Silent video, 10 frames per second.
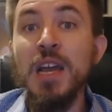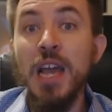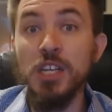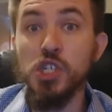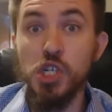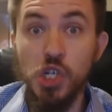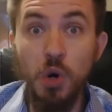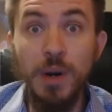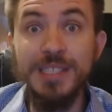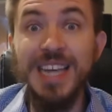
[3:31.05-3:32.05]

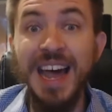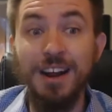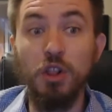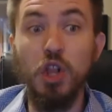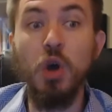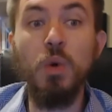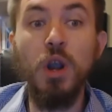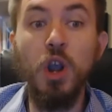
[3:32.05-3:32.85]
insurance at a lower